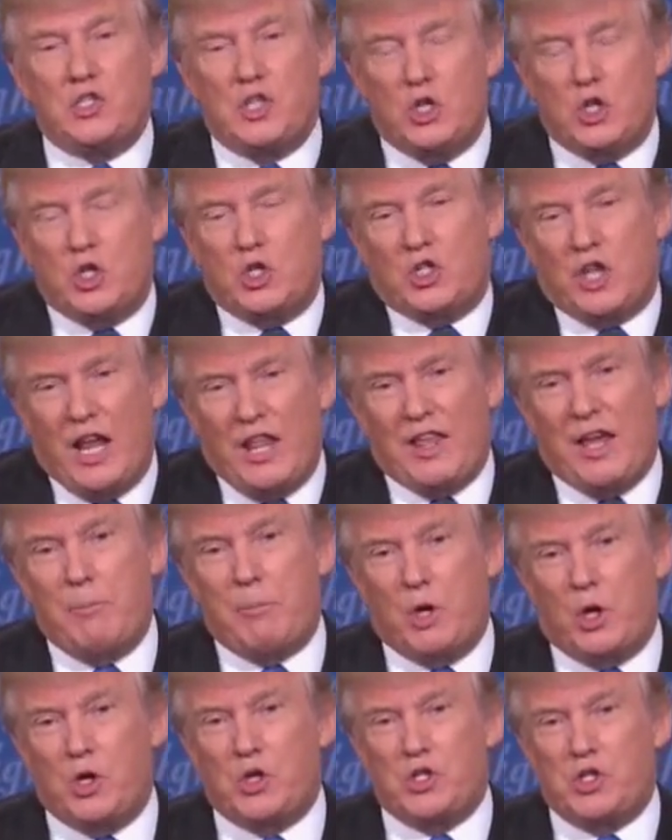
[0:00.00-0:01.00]
She doesn't say that
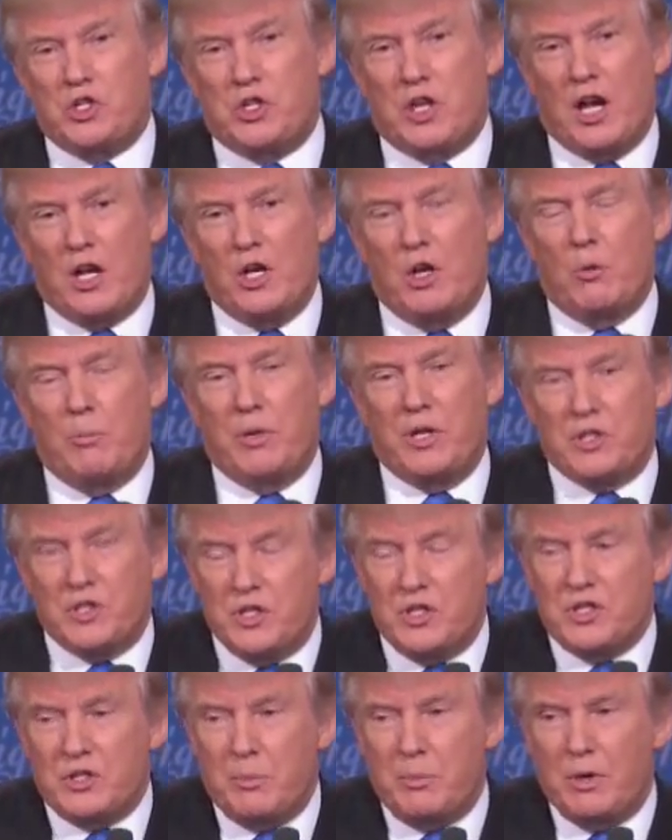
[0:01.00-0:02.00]
because she's got no
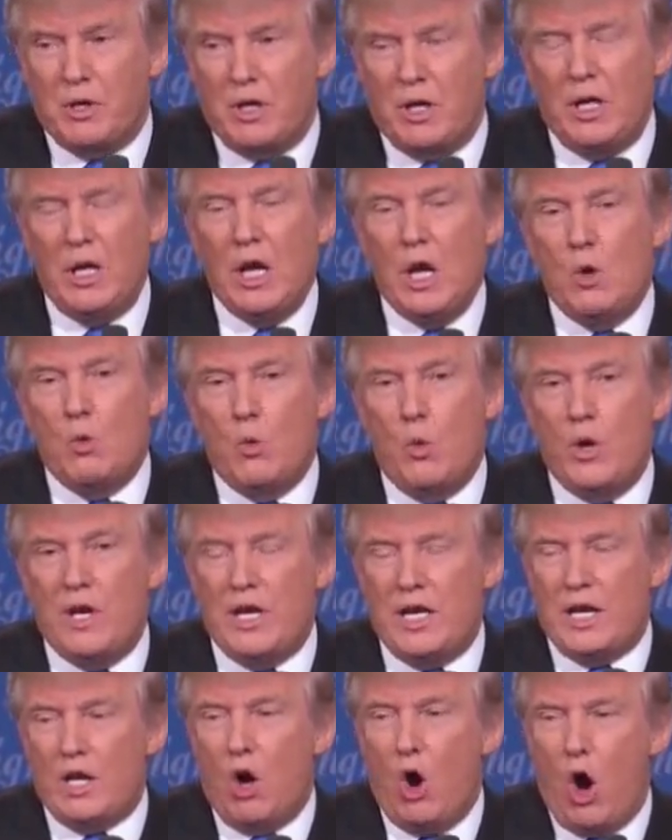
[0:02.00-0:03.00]
business ability. We
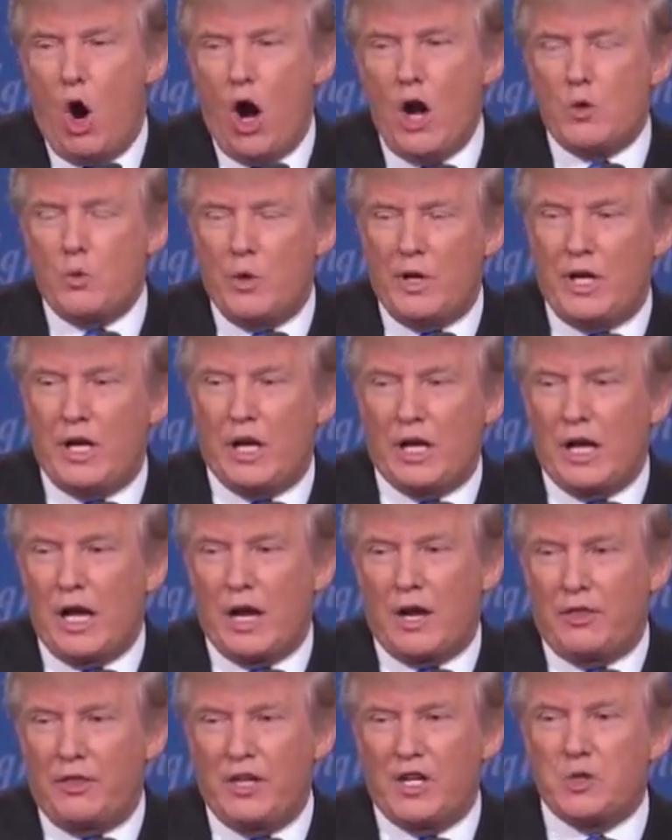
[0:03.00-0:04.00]
need heart. We need a
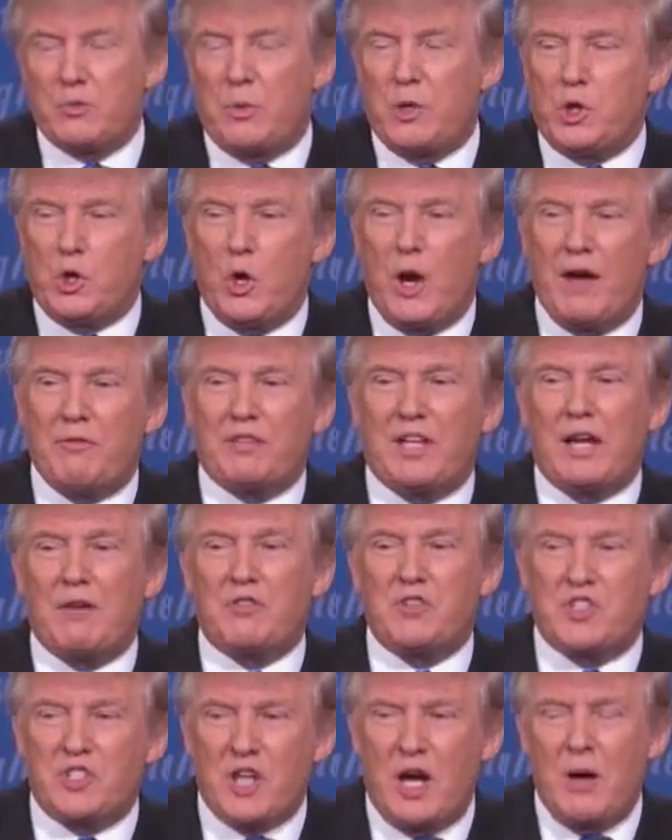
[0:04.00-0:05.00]
lot of things. But you have to have
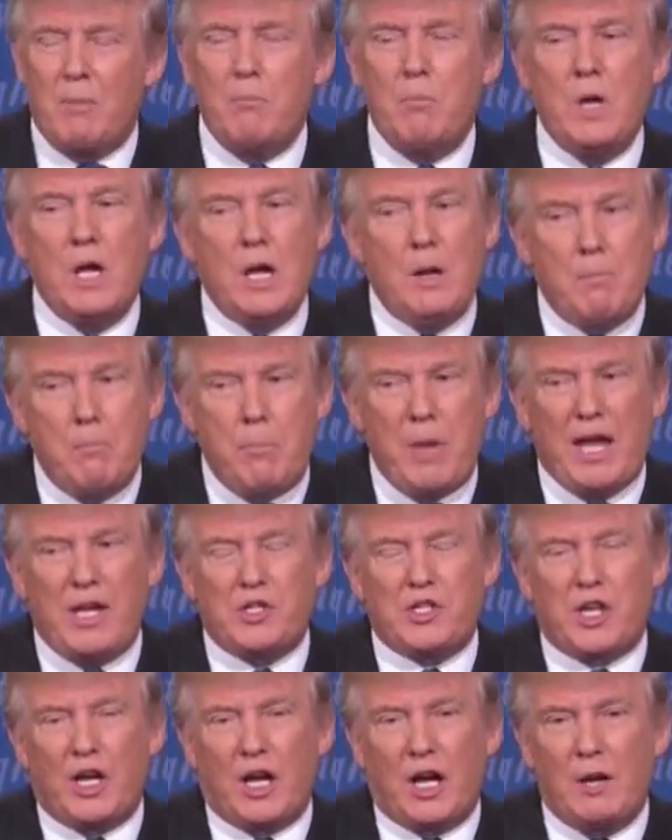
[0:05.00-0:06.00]
some
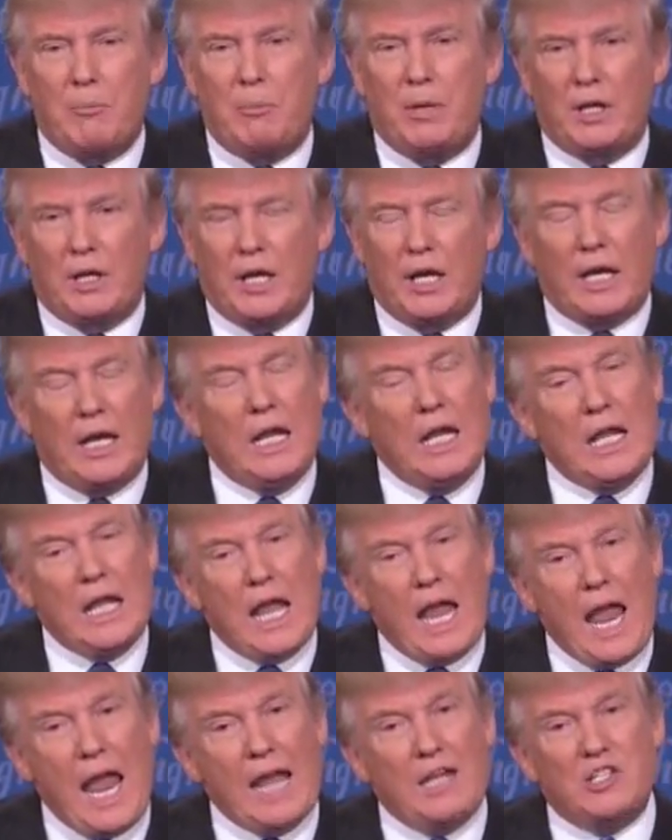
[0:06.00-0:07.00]
basic ability.
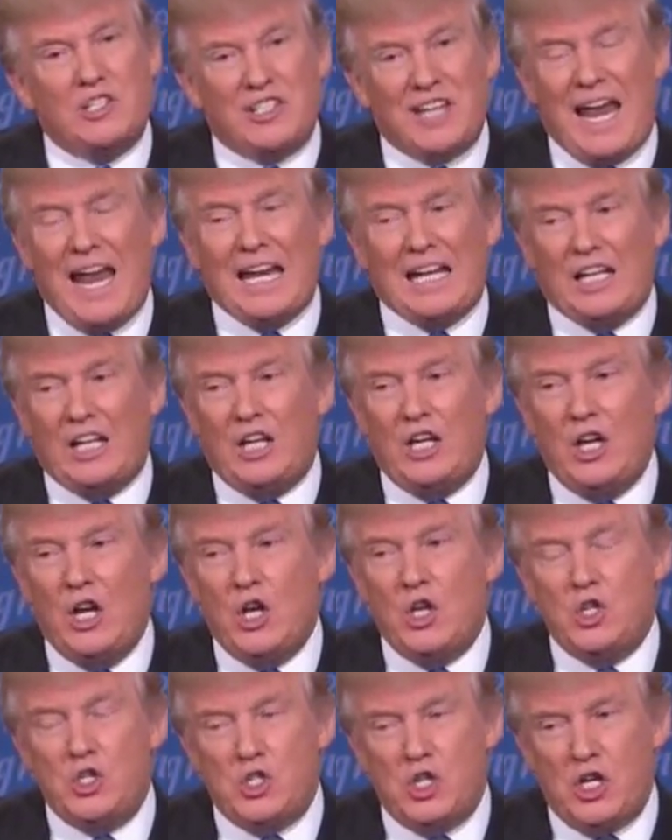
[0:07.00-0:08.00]
And sadly,
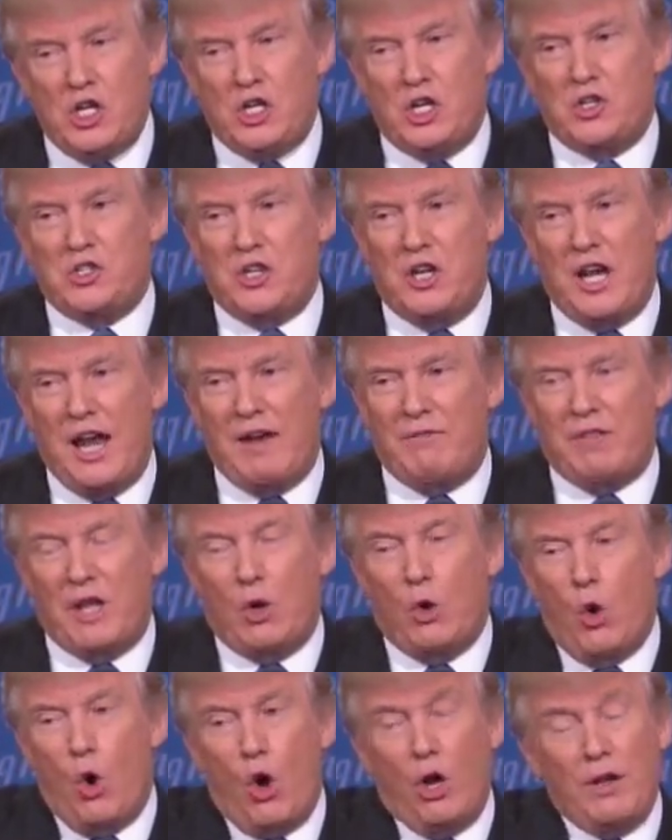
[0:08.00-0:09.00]
she doesn't have
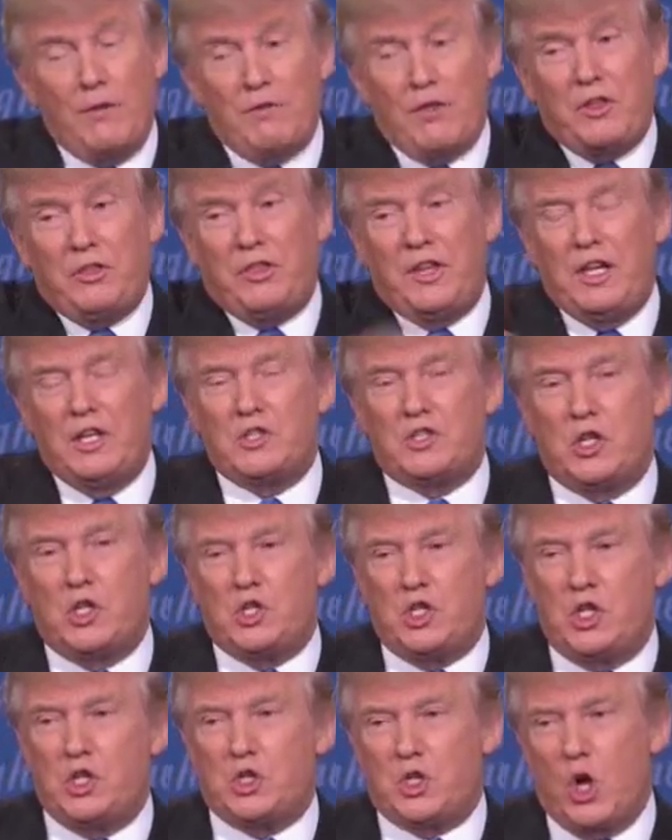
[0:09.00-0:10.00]
that. All of the things that
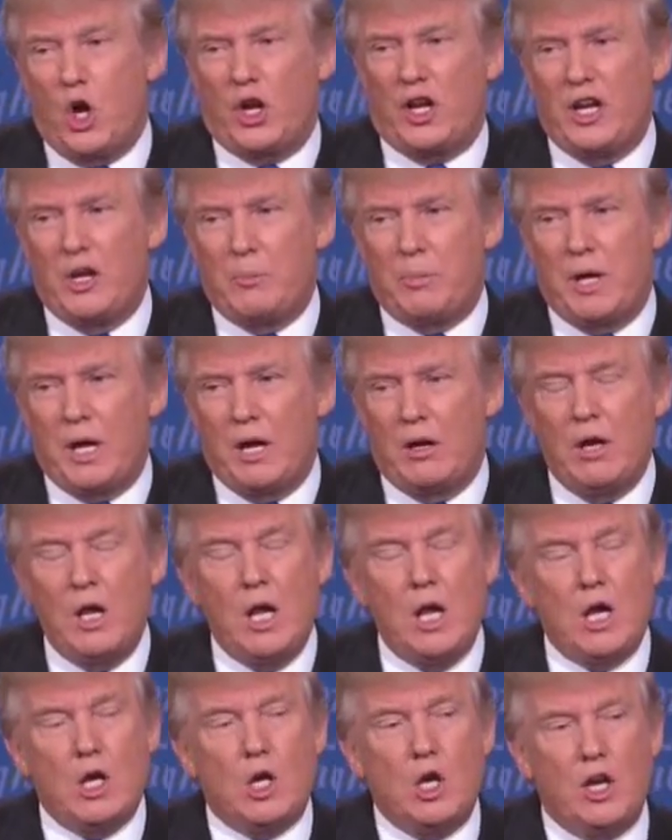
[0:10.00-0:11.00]
she's talking about
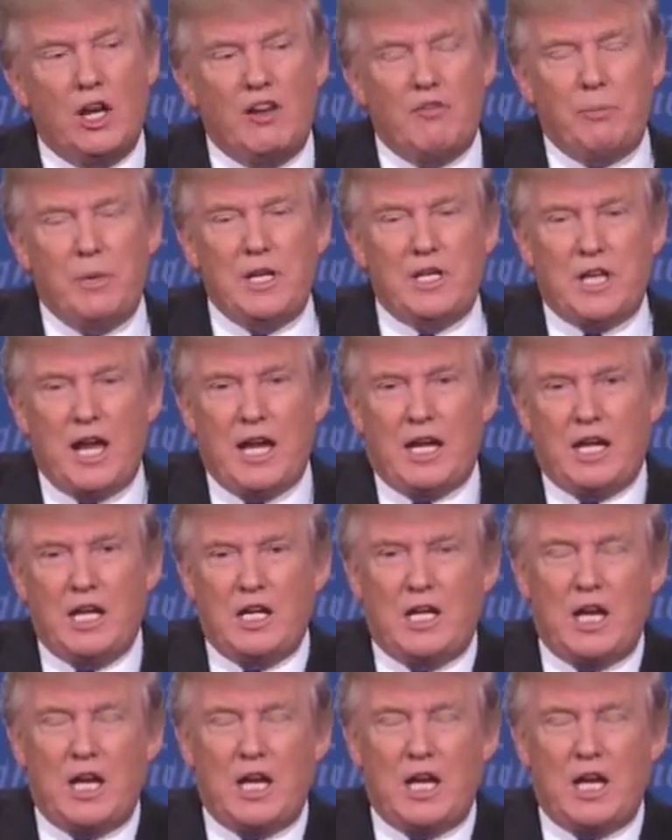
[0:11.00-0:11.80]
could have been taken